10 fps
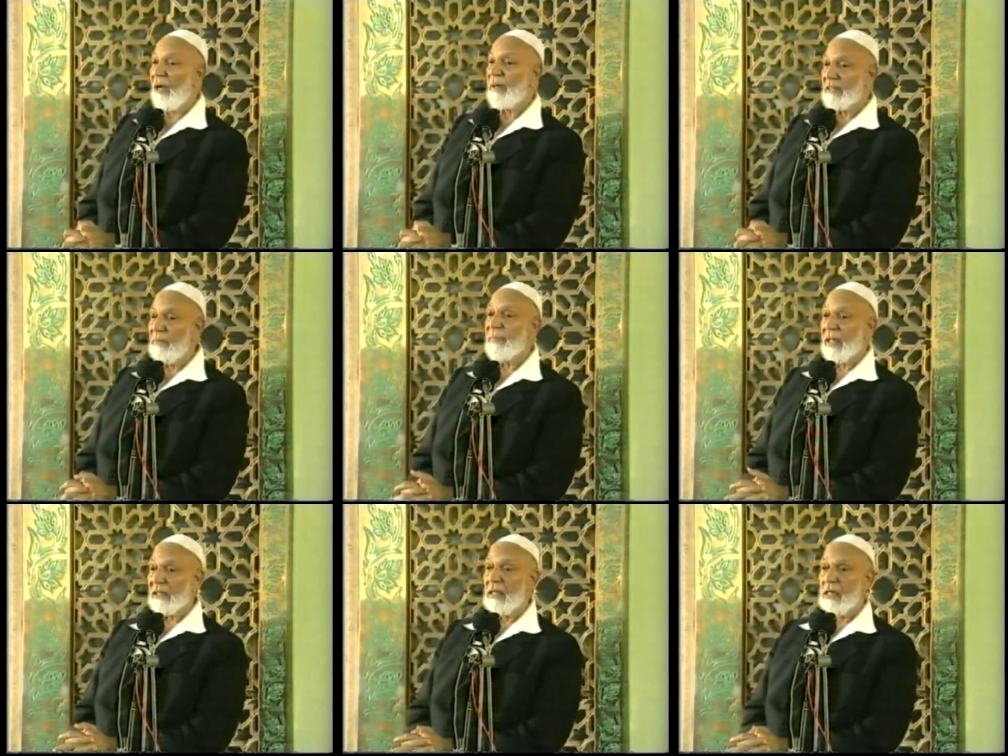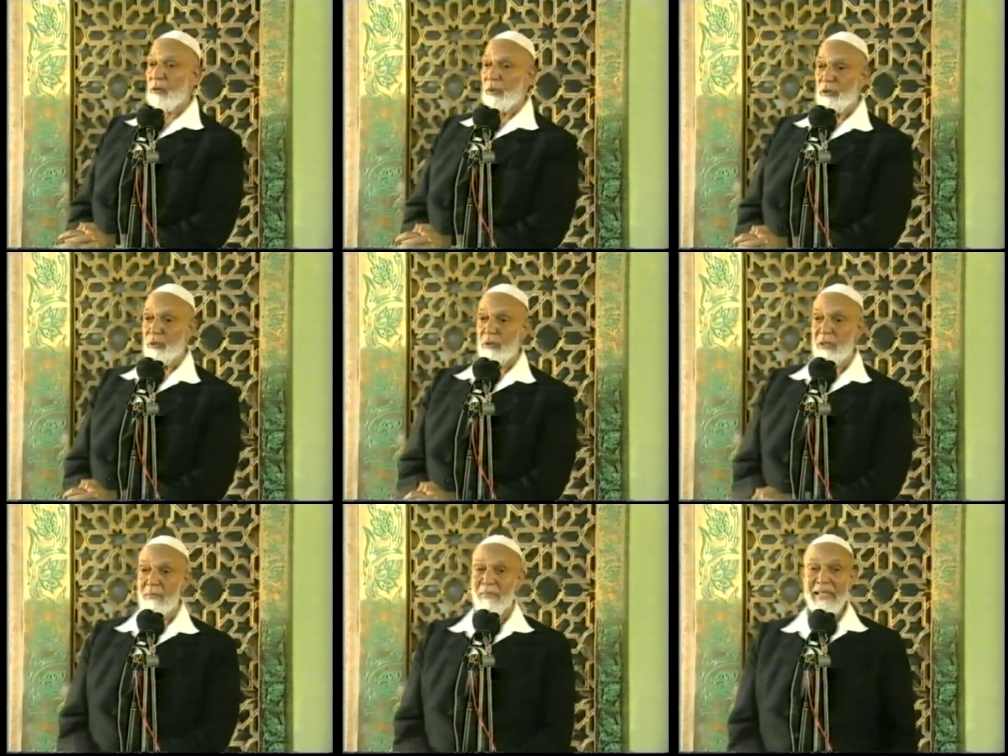I might sympathize a little with you.
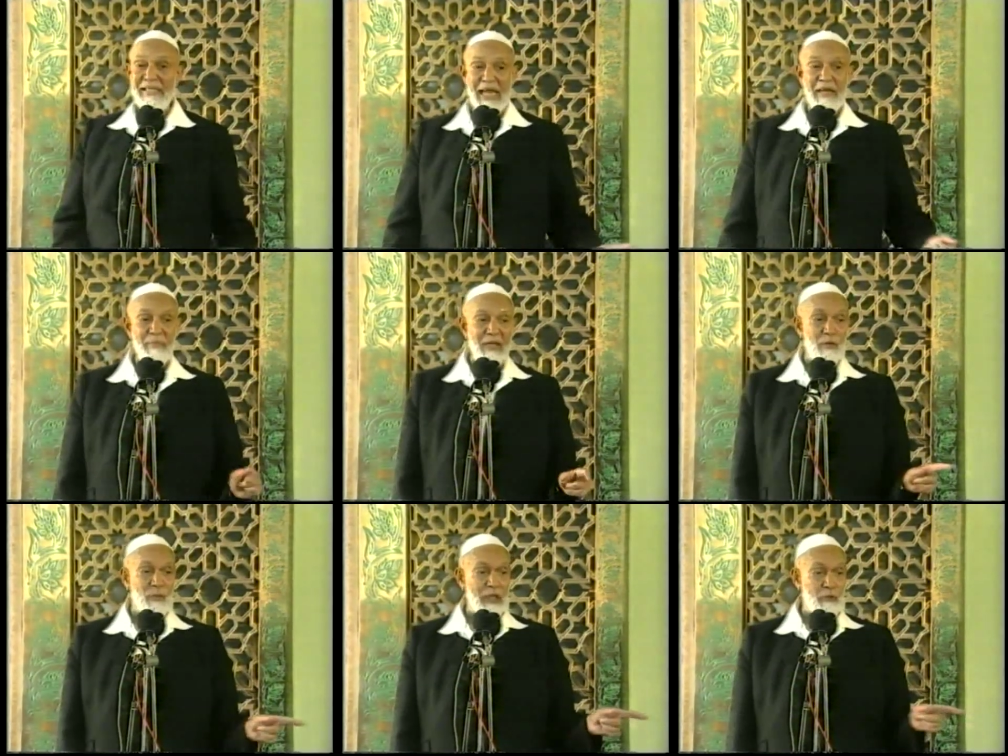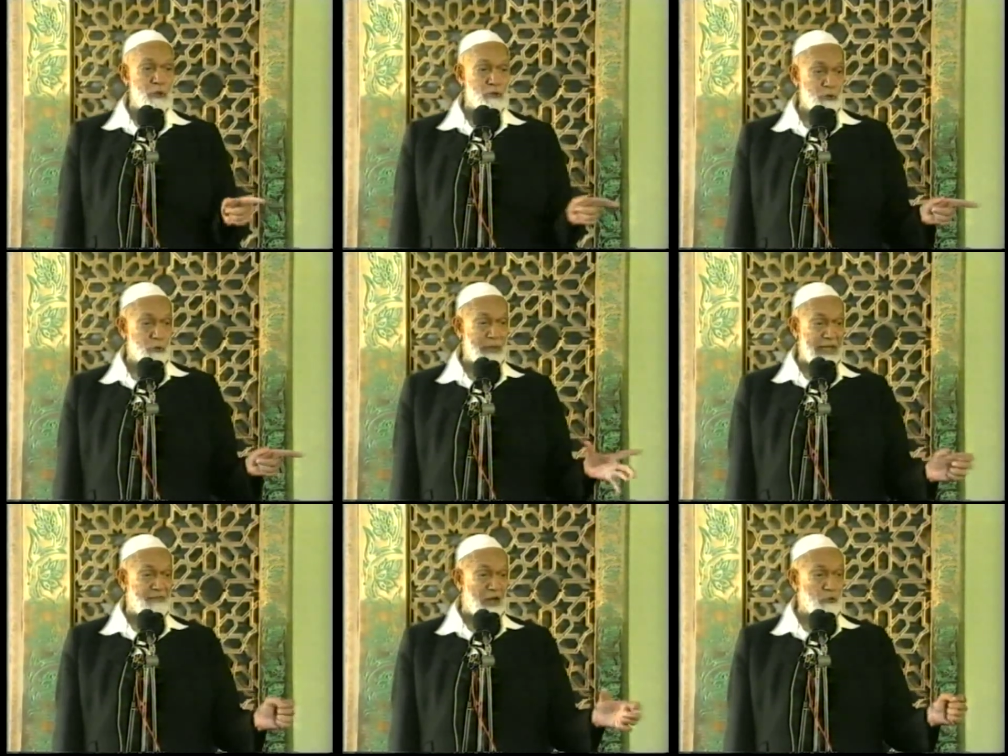But the ten million, what they're doing to you,
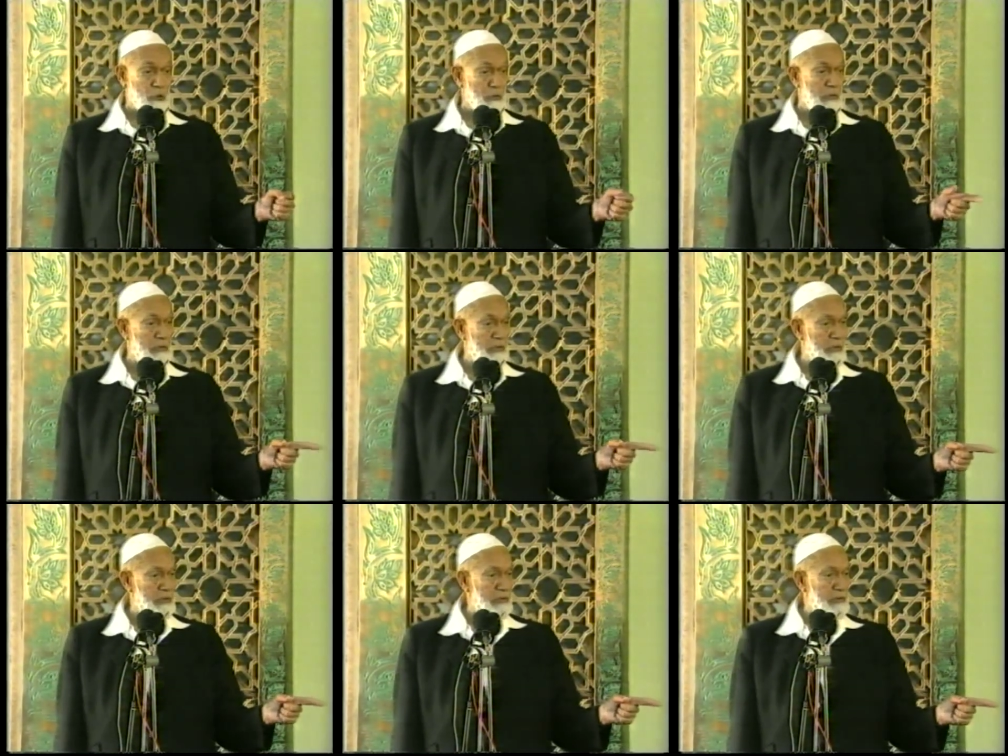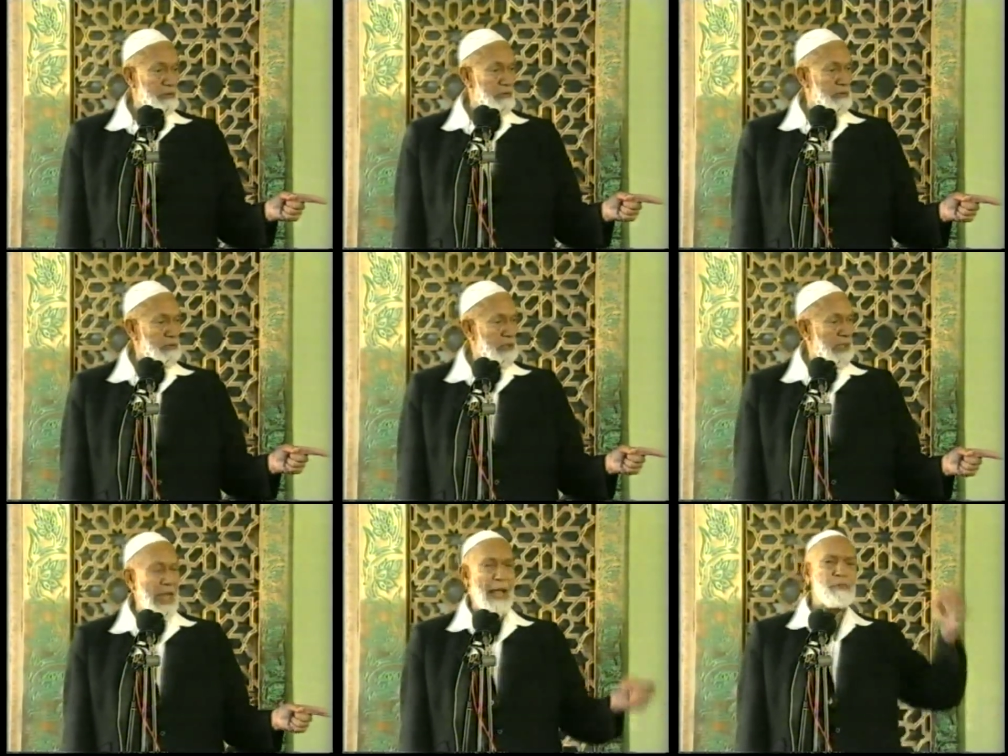what they have done to you,
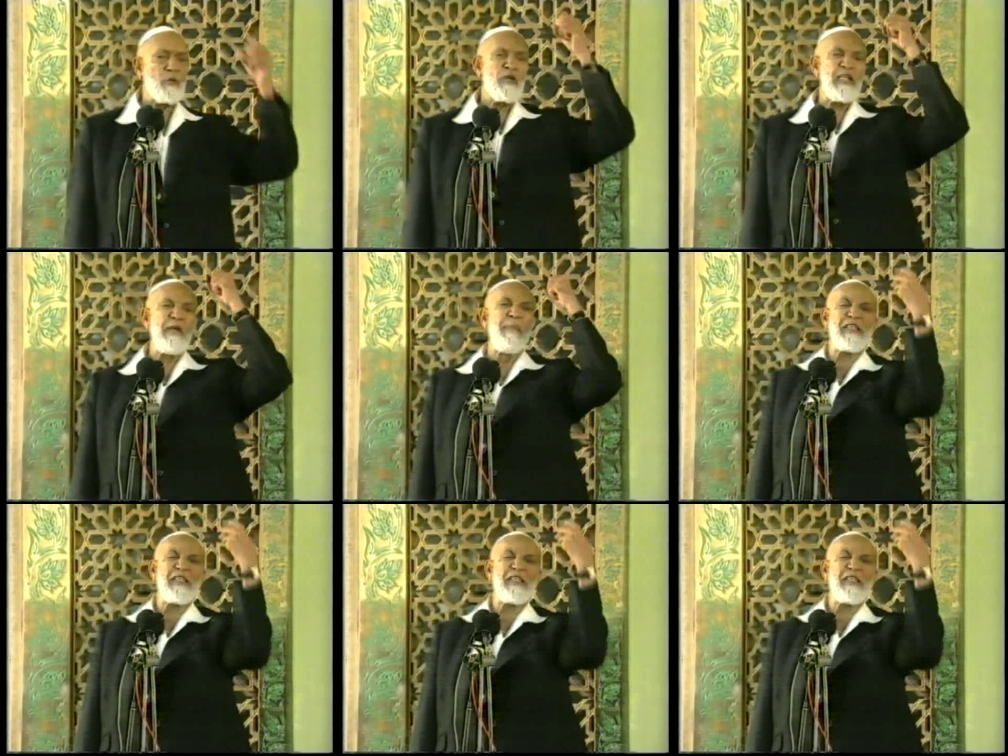absolutely